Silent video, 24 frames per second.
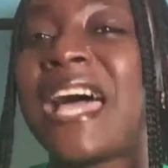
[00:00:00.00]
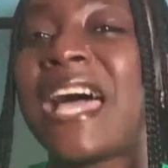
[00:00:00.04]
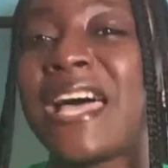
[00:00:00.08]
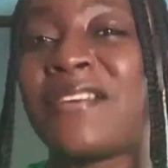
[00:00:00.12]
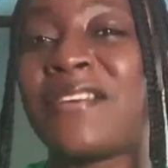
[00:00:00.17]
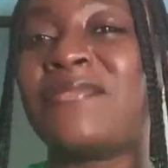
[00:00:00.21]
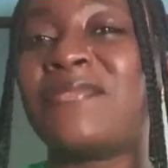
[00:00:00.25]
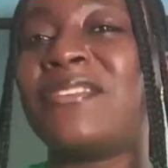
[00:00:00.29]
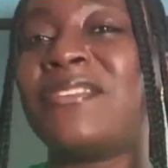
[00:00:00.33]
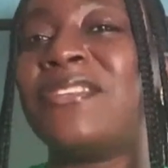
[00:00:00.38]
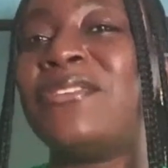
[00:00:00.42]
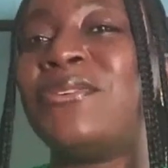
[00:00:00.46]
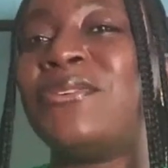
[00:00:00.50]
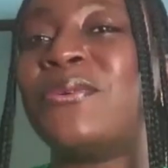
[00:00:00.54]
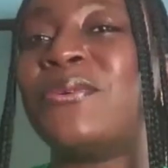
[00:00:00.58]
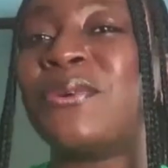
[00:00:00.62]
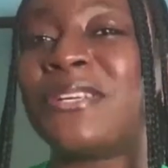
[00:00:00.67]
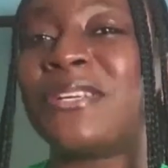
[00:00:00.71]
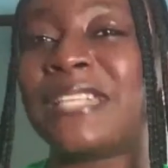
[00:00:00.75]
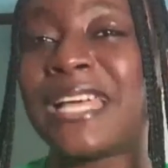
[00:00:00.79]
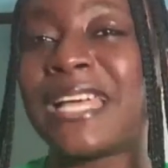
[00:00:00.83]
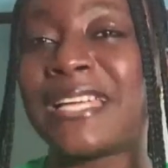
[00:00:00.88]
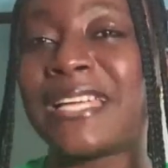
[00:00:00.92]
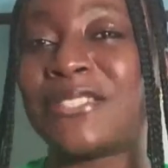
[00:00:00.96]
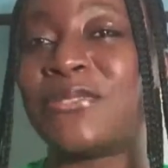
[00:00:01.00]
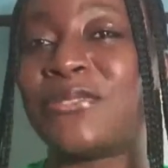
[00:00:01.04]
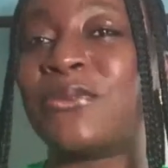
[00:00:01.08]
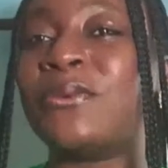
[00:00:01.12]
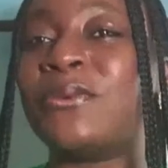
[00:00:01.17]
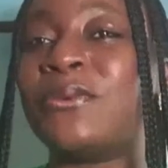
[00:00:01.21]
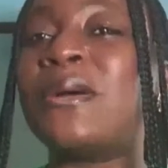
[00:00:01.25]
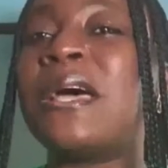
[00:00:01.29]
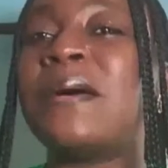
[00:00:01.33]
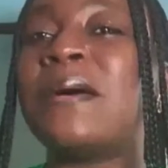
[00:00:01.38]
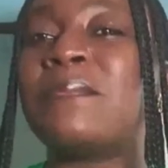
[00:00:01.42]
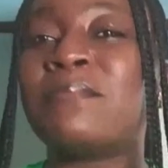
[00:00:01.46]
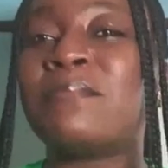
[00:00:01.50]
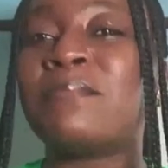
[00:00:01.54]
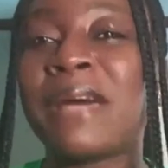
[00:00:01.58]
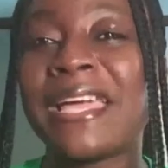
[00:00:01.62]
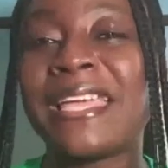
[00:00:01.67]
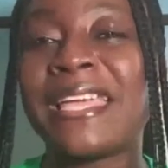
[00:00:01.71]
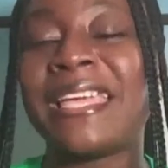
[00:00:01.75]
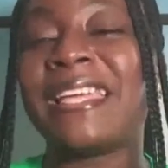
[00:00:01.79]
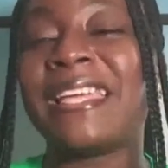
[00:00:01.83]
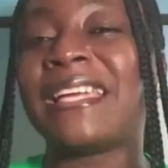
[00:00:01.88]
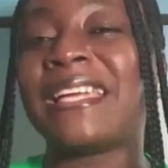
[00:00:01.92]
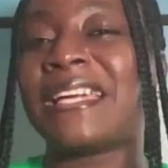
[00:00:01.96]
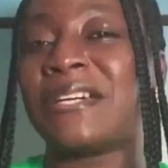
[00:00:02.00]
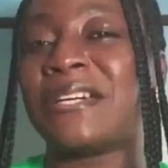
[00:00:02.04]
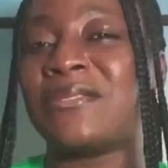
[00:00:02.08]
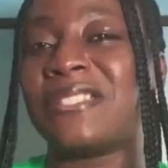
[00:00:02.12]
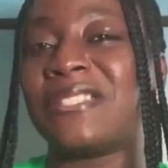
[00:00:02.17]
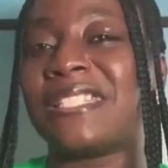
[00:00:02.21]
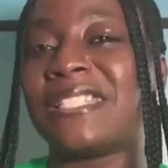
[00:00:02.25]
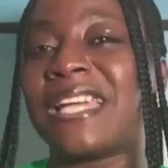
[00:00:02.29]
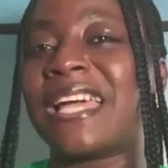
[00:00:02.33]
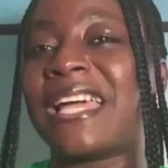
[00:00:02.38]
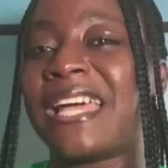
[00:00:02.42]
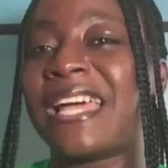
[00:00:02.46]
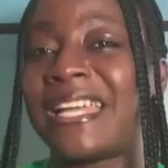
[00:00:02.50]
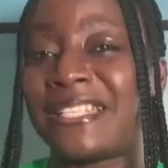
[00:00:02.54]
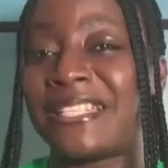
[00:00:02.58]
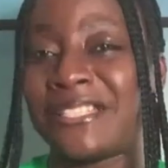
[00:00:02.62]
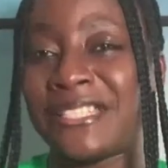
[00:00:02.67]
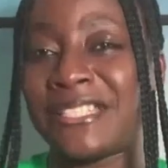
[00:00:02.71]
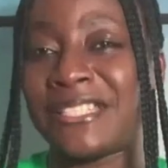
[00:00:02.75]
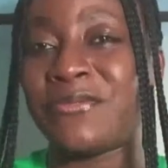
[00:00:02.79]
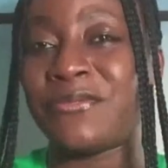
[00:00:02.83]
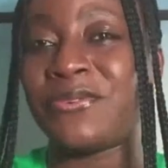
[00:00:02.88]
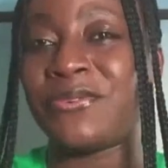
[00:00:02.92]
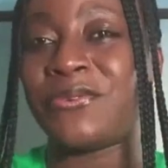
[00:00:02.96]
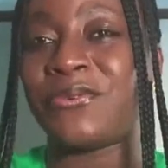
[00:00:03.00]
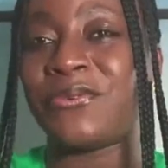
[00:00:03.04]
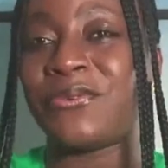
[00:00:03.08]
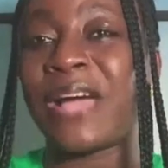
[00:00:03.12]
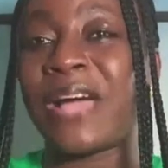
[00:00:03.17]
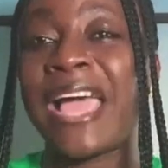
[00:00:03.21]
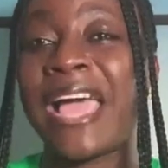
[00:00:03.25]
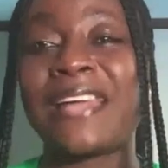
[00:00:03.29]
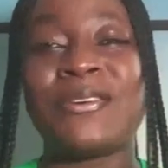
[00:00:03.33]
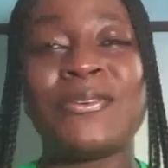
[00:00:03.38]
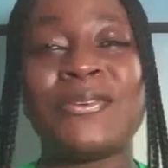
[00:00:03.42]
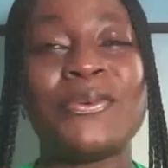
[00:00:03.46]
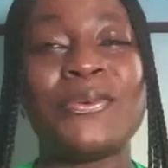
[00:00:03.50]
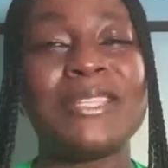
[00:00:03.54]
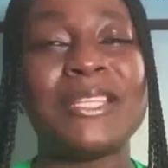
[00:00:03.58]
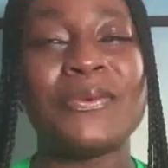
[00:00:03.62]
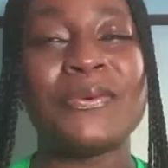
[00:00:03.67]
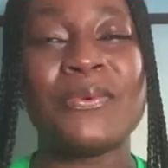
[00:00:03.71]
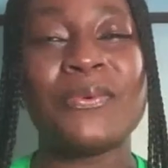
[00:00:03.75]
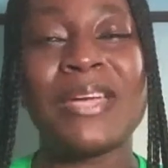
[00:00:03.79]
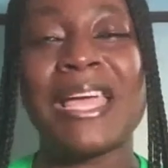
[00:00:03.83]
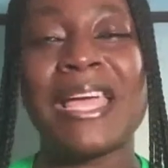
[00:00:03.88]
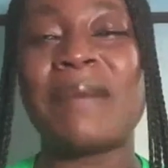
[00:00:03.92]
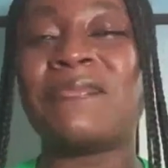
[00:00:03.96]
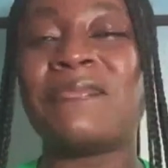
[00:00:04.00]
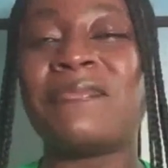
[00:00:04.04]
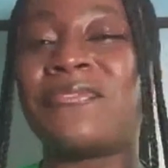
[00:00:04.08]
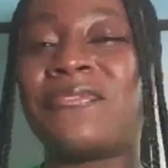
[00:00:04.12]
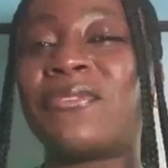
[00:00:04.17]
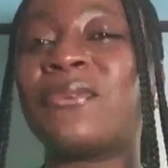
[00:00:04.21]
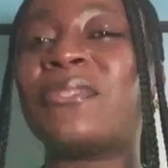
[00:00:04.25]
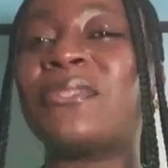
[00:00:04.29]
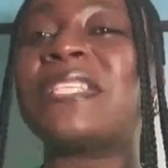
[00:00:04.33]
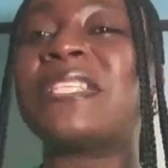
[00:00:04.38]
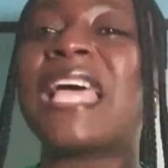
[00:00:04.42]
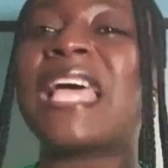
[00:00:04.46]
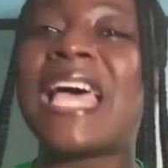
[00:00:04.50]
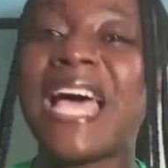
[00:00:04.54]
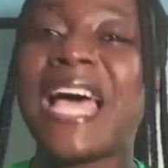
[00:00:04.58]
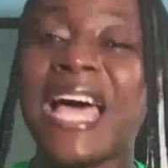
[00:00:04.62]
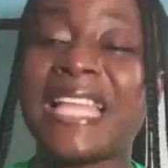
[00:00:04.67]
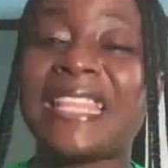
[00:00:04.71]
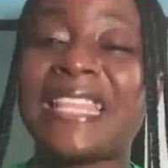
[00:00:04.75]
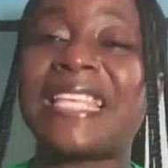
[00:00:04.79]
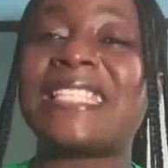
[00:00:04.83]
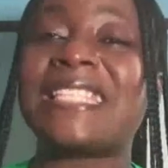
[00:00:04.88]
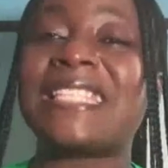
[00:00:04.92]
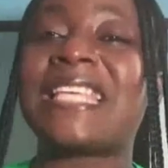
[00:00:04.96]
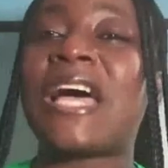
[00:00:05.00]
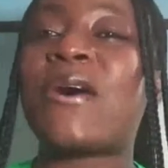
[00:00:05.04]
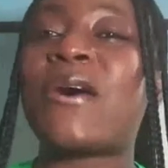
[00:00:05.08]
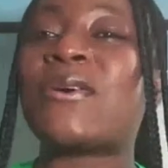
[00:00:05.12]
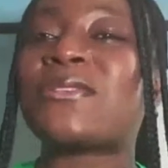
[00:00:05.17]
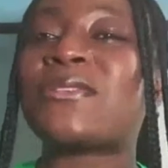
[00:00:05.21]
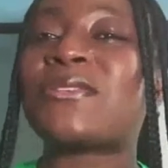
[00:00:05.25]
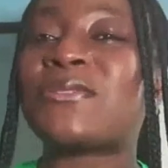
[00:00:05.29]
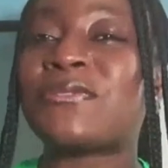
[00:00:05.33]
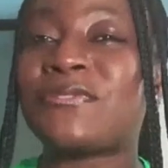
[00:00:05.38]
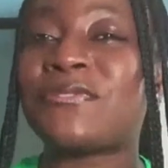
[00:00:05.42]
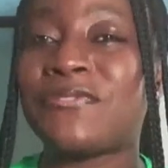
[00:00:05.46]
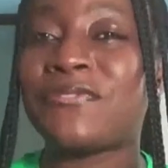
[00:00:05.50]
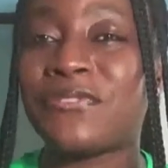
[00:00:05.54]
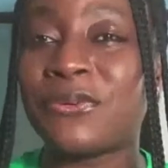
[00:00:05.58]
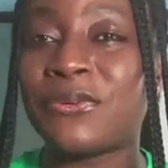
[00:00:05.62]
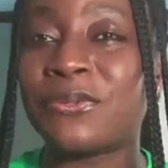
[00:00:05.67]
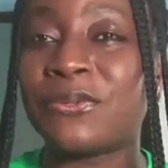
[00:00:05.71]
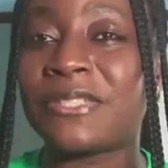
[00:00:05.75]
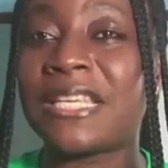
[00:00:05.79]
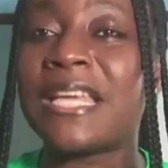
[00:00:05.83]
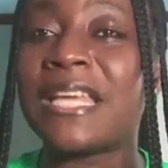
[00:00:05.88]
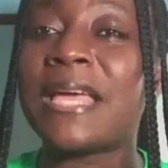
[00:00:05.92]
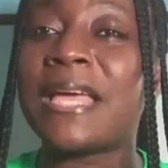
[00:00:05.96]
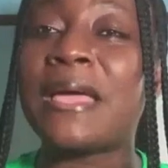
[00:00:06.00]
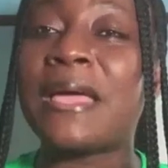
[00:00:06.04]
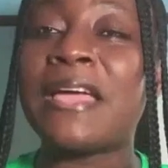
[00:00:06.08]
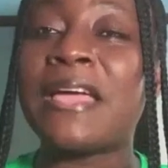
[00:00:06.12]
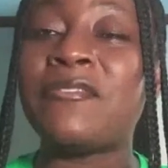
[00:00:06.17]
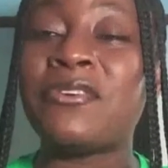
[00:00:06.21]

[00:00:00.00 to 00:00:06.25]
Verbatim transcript: having you on our show, My Encounter at Jericho. I know the way I'm filled, others are also filled. And